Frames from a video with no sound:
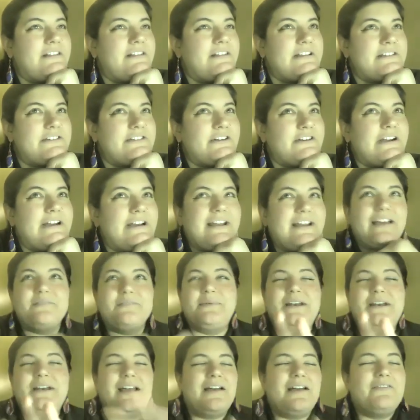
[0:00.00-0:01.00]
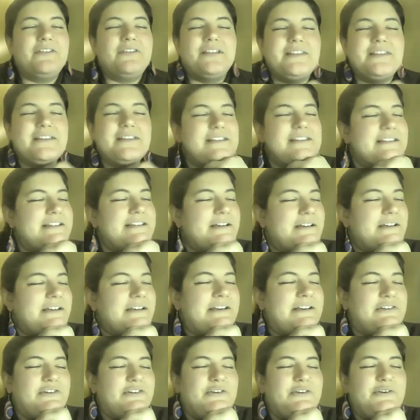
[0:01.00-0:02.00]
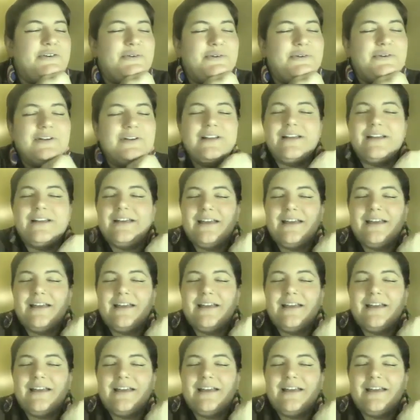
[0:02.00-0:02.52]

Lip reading: That's great. I've been having this internal